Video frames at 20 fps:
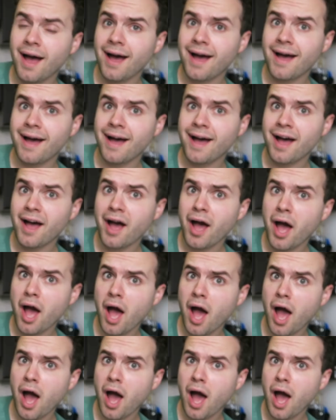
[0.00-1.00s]

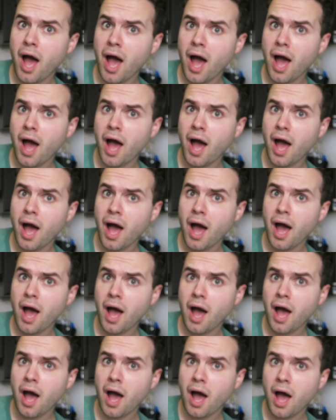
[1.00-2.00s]

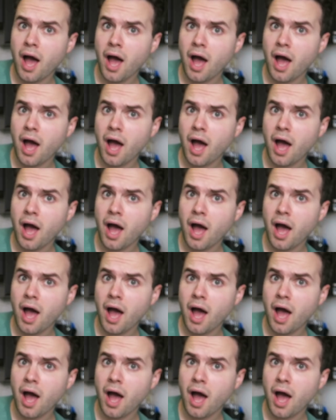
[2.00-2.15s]
(no one is talking)